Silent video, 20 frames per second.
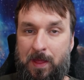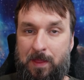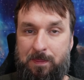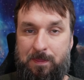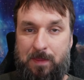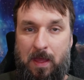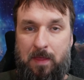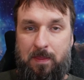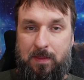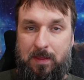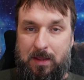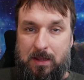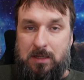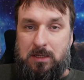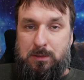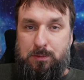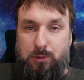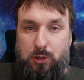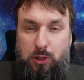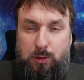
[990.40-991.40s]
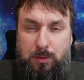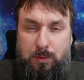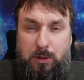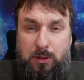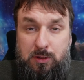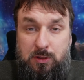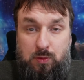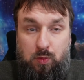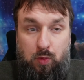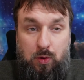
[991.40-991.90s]
Then the
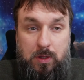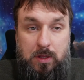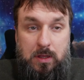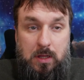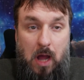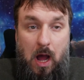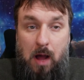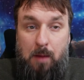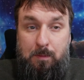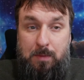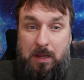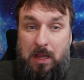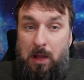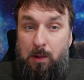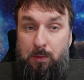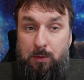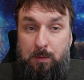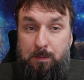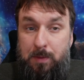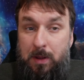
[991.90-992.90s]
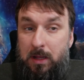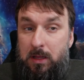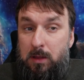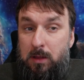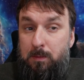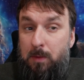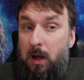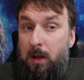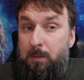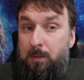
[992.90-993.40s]
experiments would not be able to pick
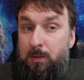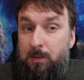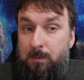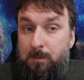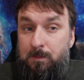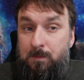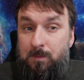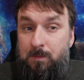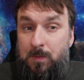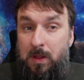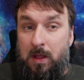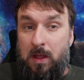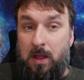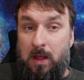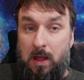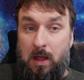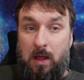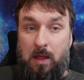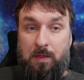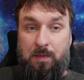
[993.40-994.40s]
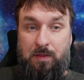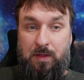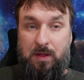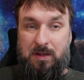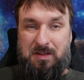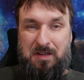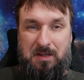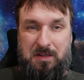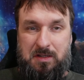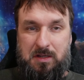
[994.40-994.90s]
them up.
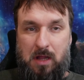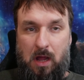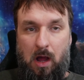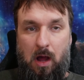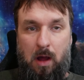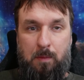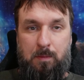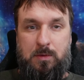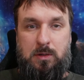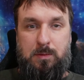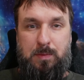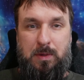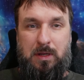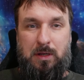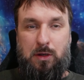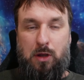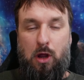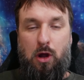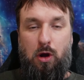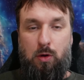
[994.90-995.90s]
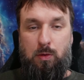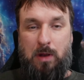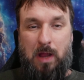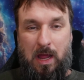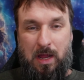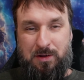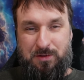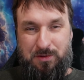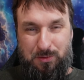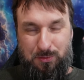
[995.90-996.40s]
This has come to be known
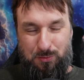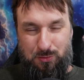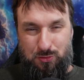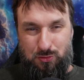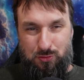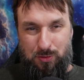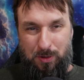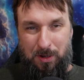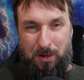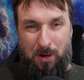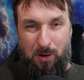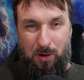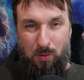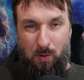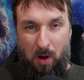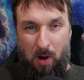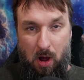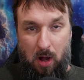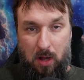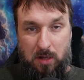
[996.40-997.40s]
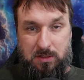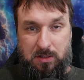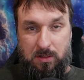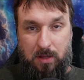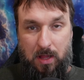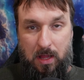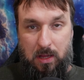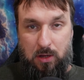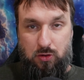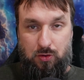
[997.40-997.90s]
as neutrino
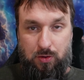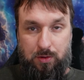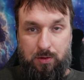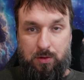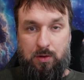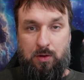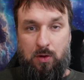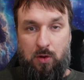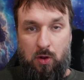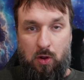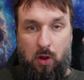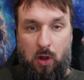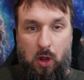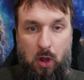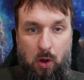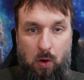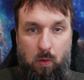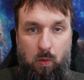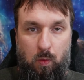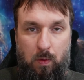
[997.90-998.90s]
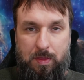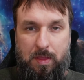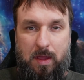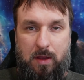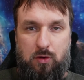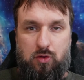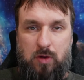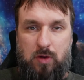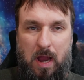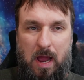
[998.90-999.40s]
oscillation. When they
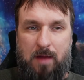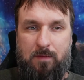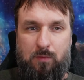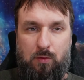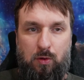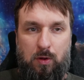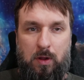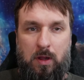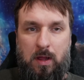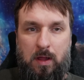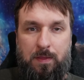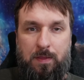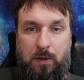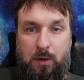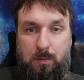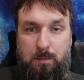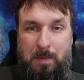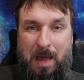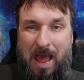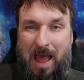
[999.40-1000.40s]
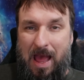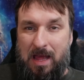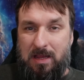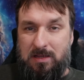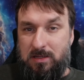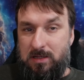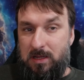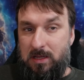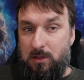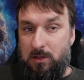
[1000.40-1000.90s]
travel, their
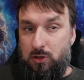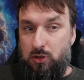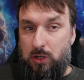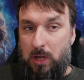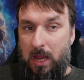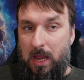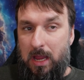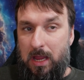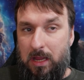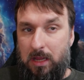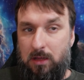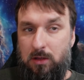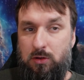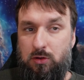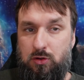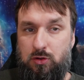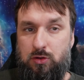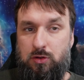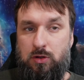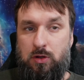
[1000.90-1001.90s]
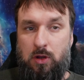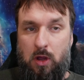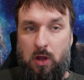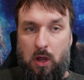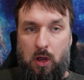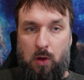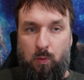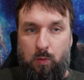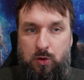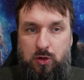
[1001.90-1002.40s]
mass can change,
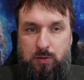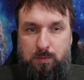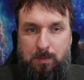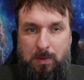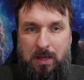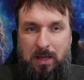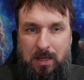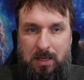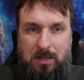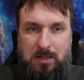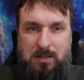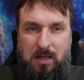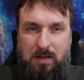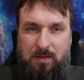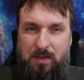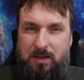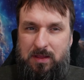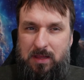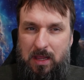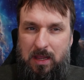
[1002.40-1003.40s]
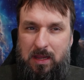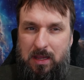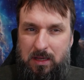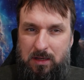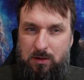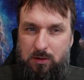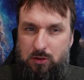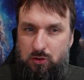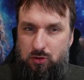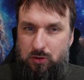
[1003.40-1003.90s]
which means that they
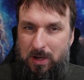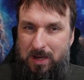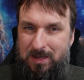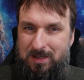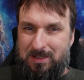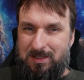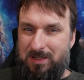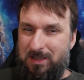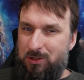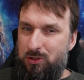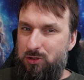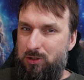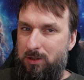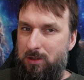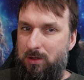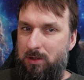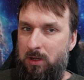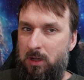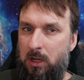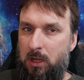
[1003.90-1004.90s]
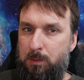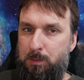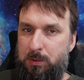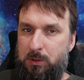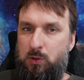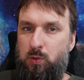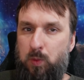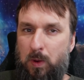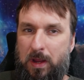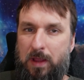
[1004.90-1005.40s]
can transition
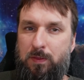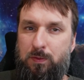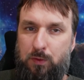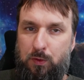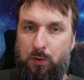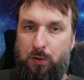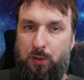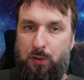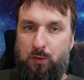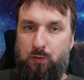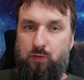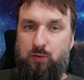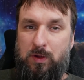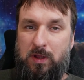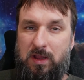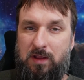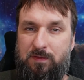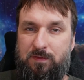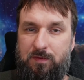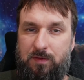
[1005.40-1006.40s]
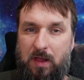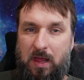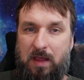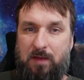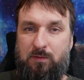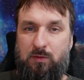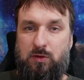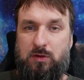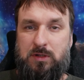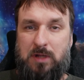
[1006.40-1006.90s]
between the three
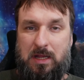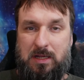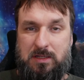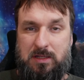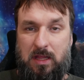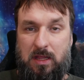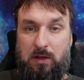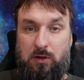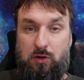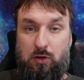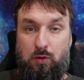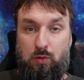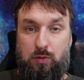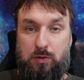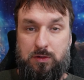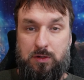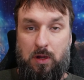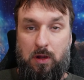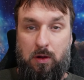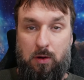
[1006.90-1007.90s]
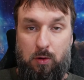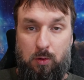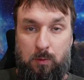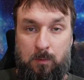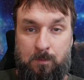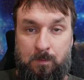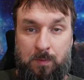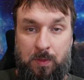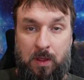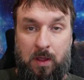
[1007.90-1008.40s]
flavors as they do so.
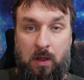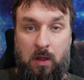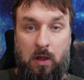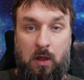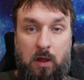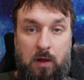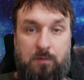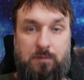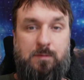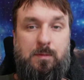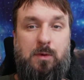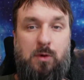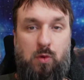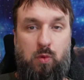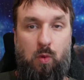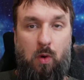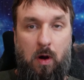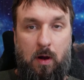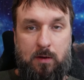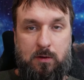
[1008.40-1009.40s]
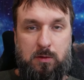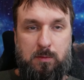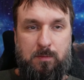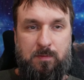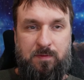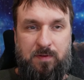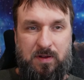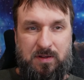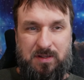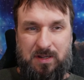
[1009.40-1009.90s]
From a quantum
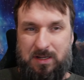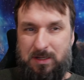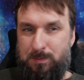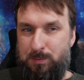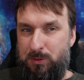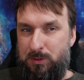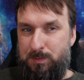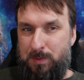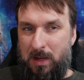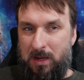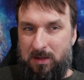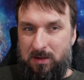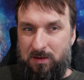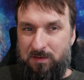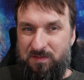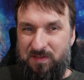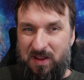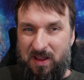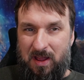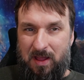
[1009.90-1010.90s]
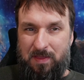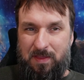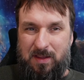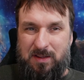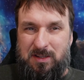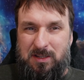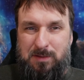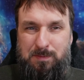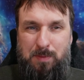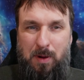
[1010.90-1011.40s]
physics perspective,
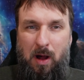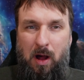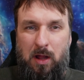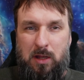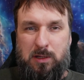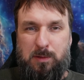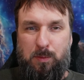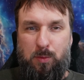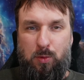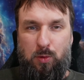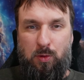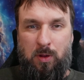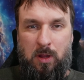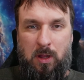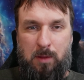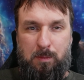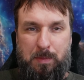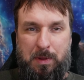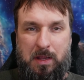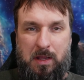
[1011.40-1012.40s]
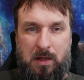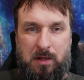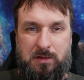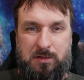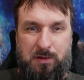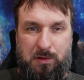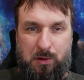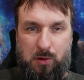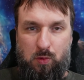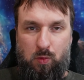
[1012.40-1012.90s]
this is possible
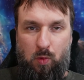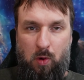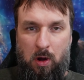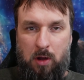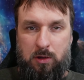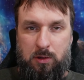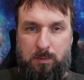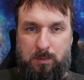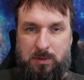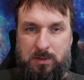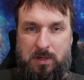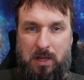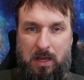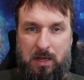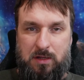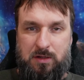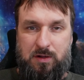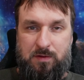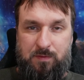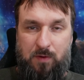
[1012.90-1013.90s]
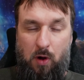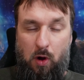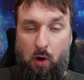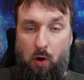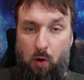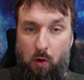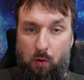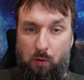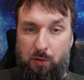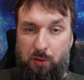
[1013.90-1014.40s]
because the quantum states of
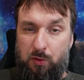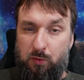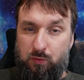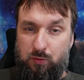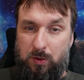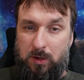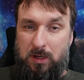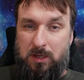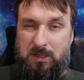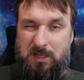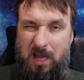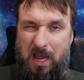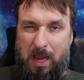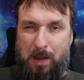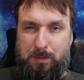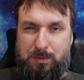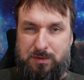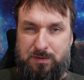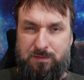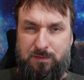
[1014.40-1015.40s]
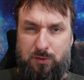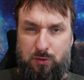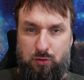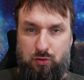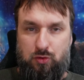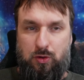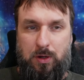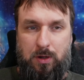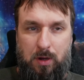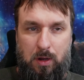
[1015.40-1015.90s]
all three types of
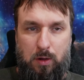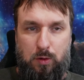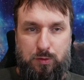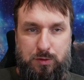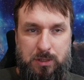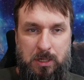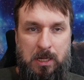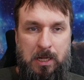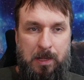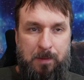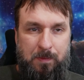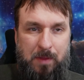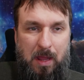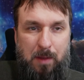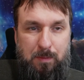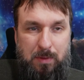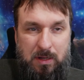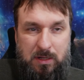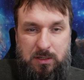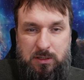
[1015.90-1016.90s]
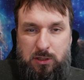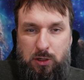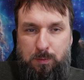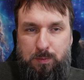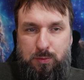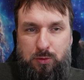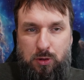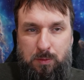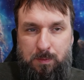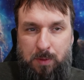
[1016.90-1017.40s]
neutrinos can be
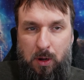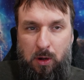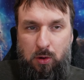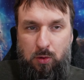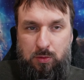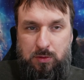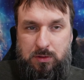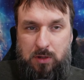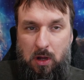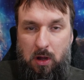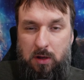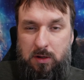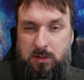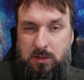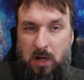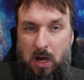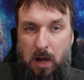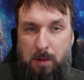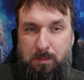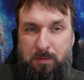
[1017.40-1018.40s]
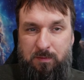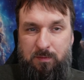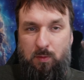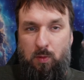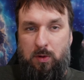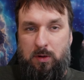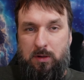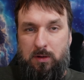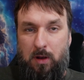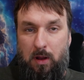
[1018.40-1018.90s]
superimposed on top of
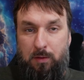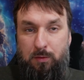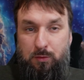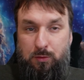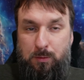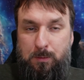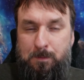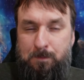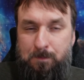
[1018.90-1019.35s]
one another.